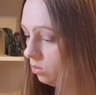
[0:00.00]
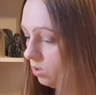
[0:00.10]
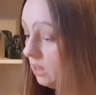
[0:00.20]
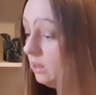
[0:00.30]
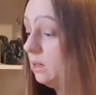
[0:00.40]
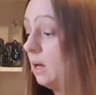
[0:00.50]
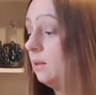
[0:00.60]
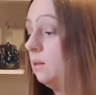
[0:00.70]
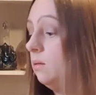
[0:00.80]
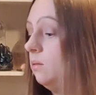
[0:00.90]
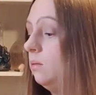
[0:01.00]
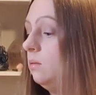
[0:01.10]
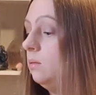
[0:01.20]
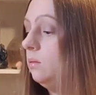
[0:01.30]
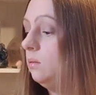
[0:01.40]
Yes, it does.
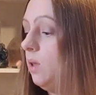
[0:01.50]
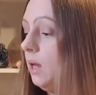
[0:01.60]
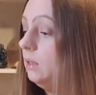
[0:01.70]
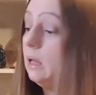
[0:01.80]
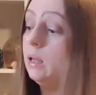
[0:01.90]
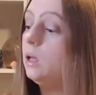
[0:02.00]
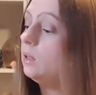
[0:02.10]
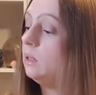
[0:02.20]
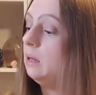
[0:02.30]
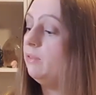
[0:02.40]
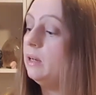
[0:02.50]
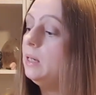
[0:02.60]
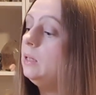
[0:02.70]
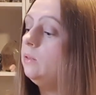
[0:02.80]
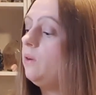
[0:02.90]
They say cutting of at
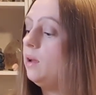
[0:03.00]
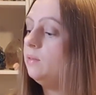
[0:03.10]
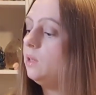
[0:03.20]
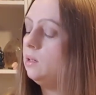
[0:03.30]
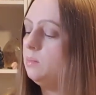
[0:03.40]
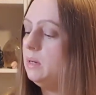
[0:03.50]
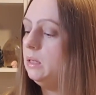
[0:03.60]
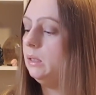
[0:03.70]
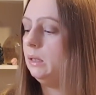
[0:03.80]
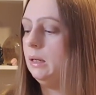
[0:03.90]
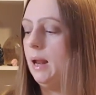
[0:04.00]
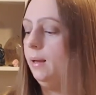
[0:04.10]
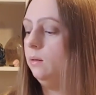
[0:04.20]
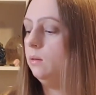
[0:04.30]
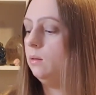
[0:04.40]
least 5 centimeters in
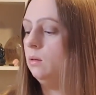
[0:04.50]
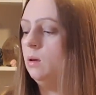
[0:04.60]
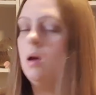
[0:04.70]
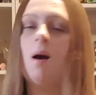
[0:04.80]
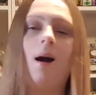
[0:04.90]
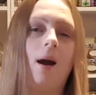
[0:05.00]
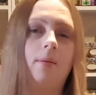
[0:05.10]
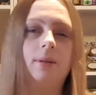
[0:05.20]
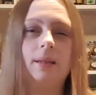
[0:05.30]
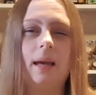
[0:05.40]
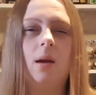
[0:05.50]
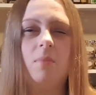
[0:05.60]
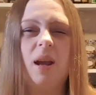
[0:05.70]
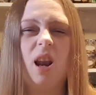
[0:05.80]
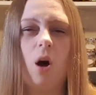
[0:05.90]
length. I would say a
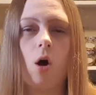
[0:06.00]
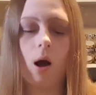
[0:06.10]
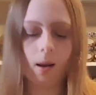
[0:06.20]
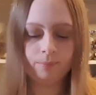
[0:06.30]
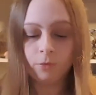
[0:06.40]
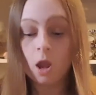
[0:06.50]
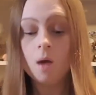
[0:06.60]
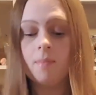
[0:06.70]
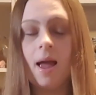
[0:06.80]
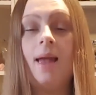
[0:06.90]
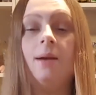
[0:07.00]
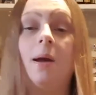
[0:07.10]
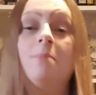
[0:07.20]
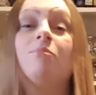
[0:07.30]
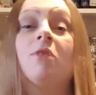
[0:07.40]
bit longer. But
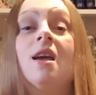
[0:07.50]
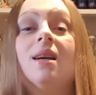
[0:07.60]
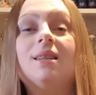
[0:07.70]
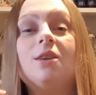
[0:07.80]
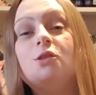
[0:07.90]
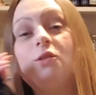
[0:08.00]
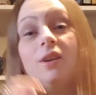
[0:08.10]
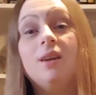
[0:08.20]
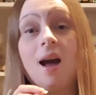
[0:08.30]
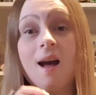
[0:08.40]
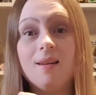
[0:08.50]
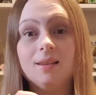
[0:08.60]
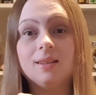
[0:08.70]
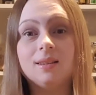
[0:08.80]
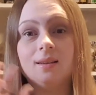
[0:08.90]
anyway, so you can
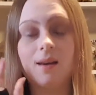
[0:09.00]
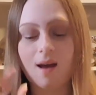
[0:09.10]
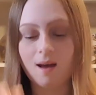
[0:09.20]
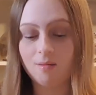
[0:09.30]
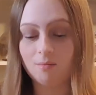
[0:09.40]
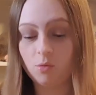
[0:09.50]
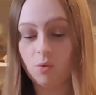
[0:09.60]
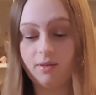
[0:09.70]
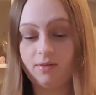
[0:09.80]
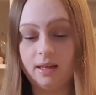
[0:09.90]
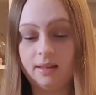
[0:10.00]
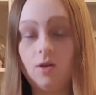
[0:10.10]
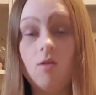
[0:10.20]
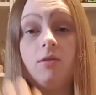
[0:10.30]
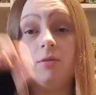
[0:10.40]
cut one of these
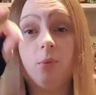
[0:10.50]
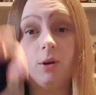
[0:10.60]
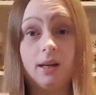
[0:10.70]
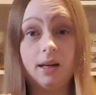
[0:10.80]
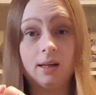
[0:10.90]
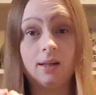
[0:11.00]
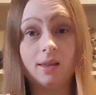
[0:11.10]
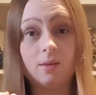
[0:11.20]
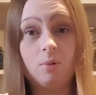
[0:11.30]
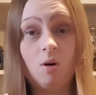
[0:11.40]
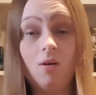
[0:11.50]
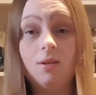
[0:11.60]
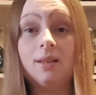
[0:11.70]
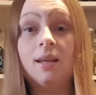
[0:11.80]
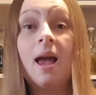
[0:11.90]
off, put it in another
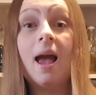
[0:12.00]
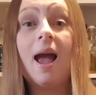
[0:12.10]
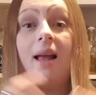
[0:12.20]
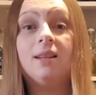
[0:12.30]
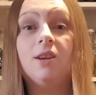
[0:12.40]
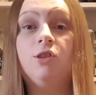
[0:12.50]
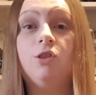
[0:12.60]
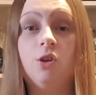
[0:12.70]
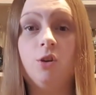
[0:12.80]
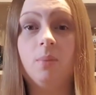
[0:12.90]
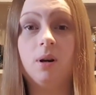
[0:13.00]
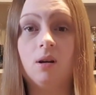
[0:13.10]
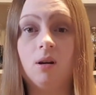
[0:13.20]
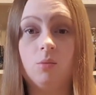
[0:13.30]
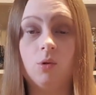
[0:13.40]
pot, and a new
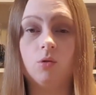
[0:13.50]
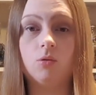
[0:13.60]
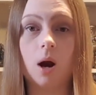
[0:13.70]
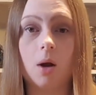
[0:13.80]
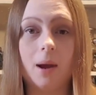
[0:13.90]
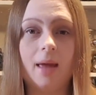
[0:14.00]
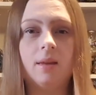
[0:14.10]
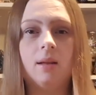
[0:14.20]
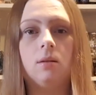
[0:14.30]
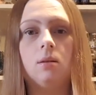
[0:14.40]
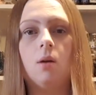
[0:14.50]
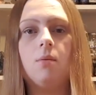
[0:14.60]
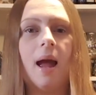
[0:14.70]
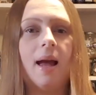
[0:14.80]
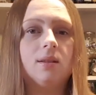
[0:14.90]
plant will grow. And there's no
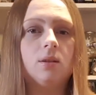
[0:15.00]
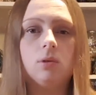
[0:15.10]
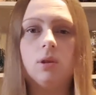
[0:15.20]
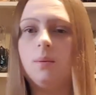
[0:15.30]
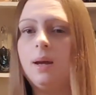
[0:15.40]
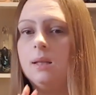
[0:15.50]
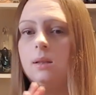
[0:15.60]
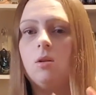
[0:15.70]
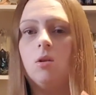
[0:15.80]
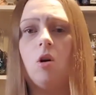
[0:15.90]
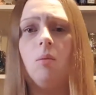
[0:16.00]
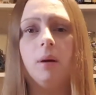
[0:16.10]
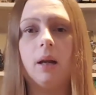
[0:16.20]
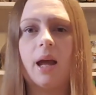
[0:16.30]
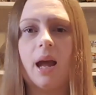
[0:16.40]
hassle to it. It's not
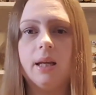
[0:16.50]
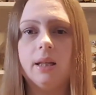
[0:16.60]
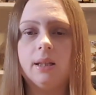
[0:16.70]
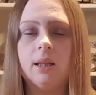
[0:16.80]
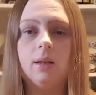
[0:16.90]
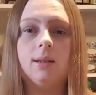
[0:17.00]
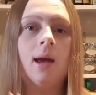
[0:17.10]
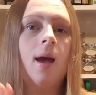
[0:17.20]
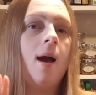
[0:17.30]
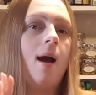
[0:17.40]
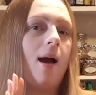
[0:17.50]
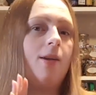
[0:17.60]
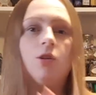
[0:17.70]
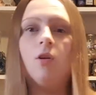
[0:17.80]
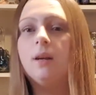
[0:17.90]
complicated.
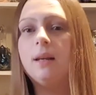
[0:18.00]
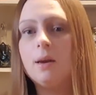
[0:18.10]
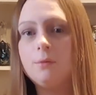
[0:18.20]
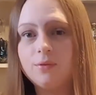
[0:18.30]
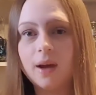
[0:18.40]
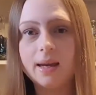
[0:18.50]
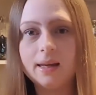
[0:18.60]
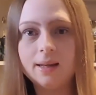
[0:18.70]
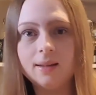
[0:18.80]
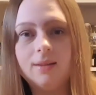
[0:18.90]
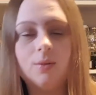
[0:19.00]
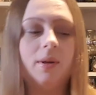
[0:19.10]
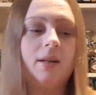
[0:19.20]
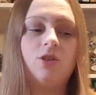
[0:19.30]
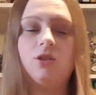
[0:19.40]
You're not going to get failures,
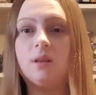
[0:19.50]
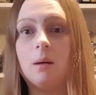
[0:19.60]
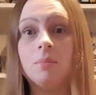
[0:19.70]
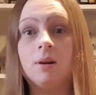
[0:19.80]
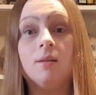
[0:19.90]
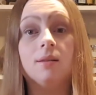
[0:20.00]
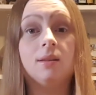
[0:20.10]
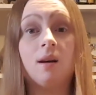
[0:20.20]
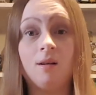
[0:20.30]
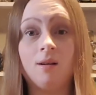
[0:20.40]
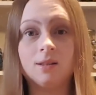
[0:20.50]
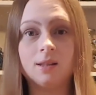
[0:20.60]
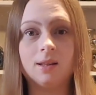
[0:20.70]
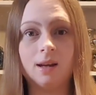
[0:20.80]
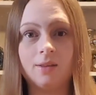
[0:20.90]
which some plants are harder
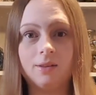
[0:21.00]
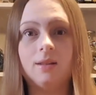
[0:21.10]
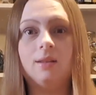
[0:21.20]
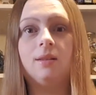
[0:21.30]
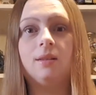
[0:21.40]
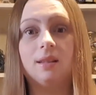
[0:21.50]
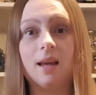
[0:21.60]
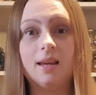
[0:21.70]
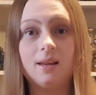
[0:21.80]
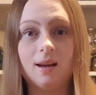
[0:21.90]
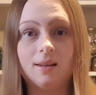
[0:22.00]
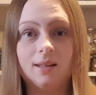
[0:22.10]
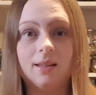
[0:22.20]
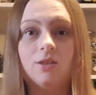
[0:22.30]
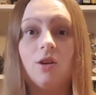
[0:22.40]
than others to take
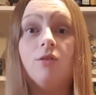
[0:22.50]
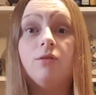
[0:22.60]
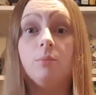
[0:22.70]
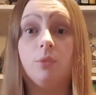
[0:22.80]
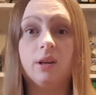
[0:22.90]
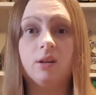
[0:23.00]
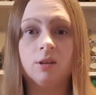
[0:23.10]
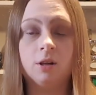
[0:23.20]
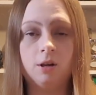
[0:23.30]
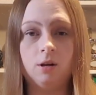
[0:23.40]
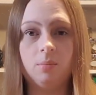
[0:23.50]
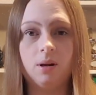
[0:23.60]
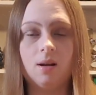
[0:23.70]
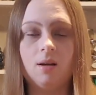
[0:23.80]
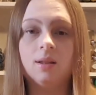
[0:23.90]
cuttings of and bring on a new
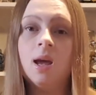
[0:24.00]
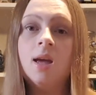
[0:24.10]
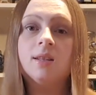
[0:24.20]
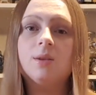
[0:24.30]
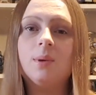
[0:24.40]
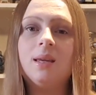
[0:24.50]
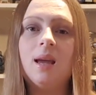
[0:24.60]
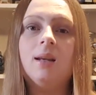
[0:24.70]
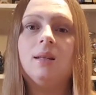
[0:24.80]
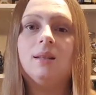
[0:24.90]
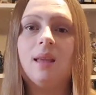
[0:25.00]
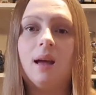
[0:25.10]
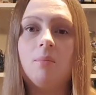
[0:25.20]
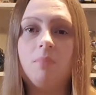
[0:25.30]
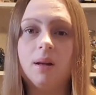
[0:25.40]
plant. So again, it's
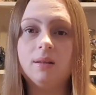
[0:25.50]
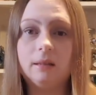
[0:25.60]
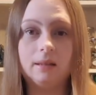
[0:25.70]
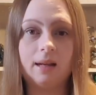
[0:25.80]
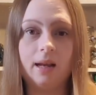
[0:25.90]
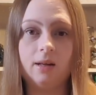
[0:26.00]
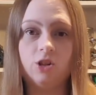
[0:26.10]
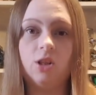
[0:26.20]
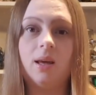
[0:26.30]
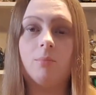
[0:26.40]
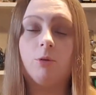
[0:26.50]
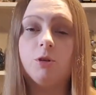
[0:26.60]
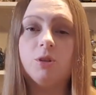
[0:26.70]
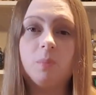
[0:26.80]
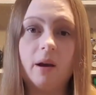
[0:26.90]
that abundant energy, that
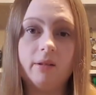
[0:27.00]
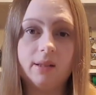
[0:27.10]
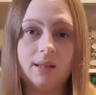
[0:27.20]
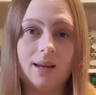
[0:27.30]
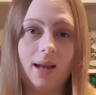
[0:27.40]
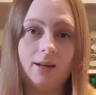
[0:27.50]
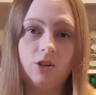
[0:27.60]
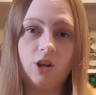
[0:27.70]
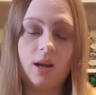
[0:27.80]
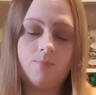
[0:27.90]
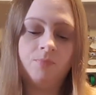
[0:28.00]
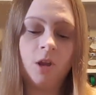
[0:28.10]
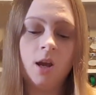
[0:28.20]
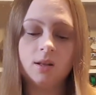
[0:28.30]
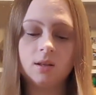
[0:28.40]
prosperity energy.
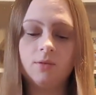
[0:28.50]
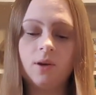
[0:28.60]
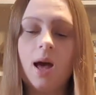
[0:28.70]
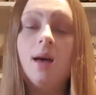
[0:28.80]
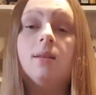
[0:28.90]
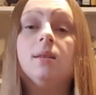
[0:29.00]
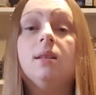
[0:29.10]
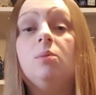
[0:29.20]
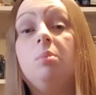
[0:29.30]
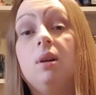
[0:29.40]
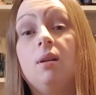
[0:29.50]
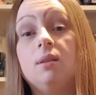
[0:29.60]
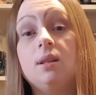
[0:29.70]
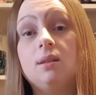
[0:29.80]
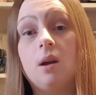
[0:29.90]
So for us, this
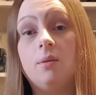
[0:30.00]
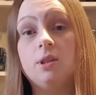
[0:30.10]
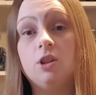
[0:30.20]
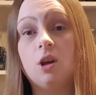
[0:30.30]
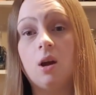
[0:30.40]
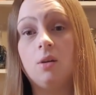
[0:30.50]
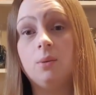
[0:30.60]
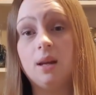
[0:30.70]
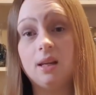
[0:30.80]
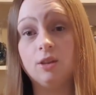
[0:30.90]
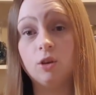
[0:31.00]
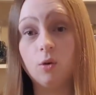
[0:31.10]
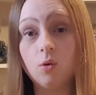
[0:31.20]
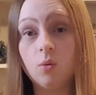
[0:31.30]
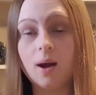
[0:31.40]
plant is going to go in the
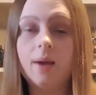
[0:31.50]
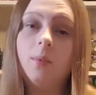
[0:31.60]
hallway.